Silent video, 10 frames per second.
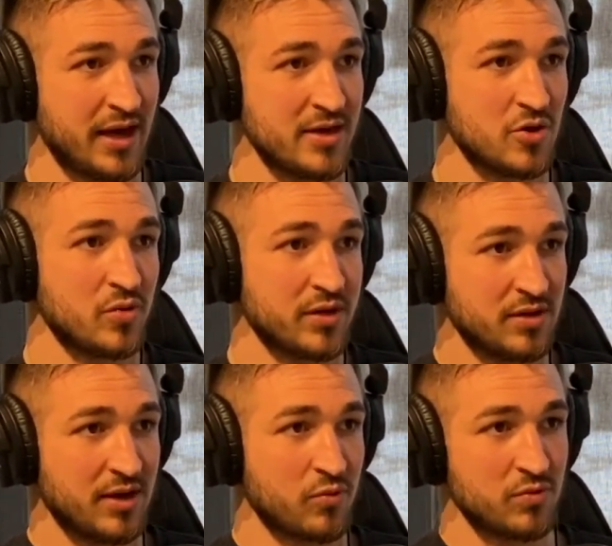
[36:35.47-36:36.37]
I know
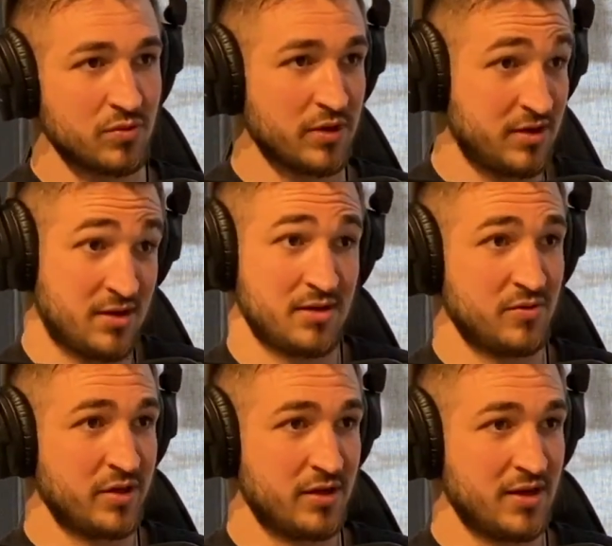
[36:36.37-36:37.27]
whether
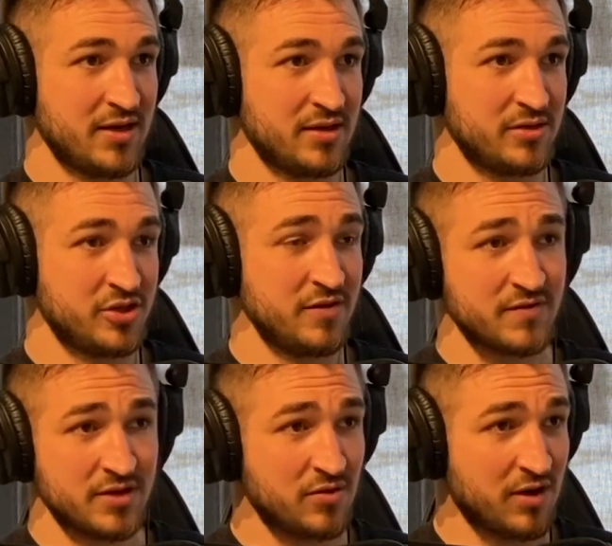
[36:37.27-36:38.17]
I achieved
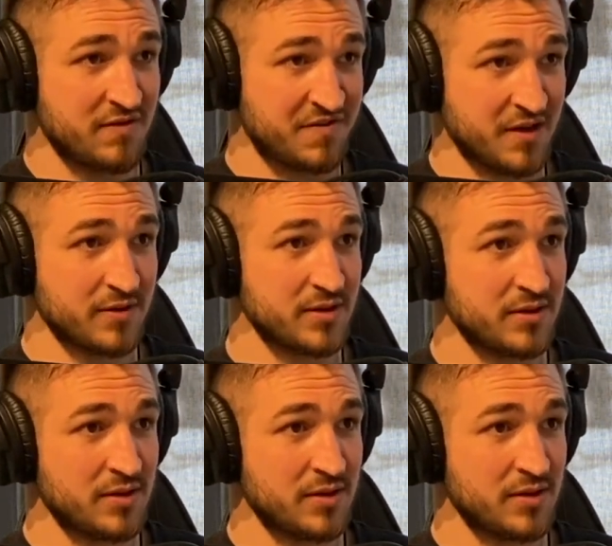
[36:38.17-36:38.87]
it or I failed it.